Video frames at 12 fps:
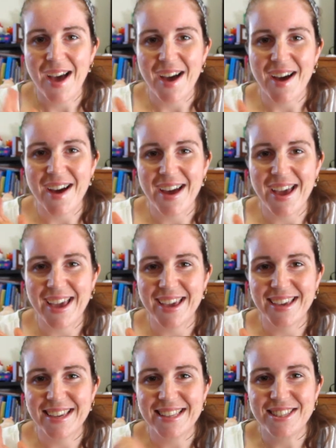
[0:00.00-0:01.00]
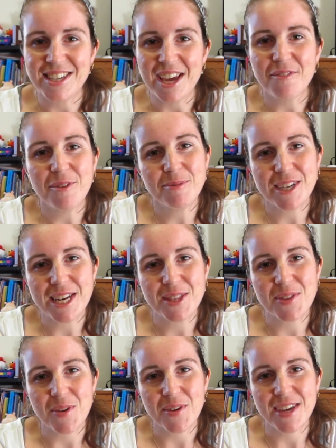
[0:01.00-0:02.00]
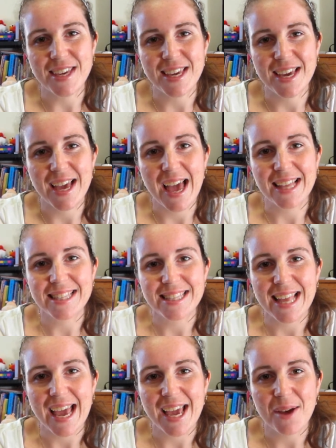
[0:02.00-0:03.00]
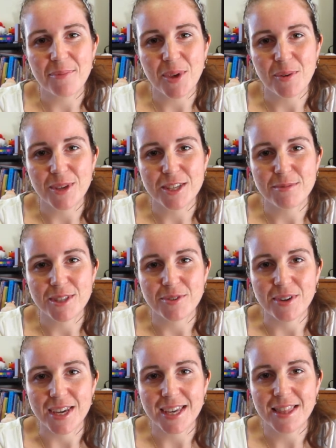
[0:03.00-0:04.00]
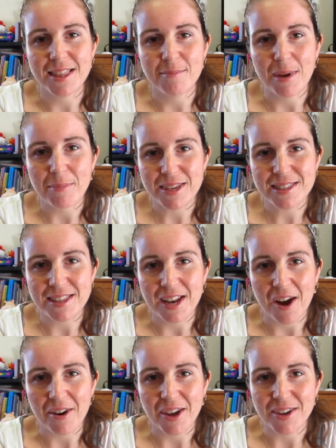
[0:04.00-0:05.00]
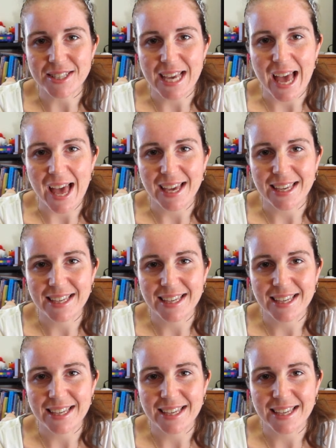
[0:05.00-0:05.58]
Hi, Jen from JenAndZoe here, and today I'm going to be doing the mummy scenario tag.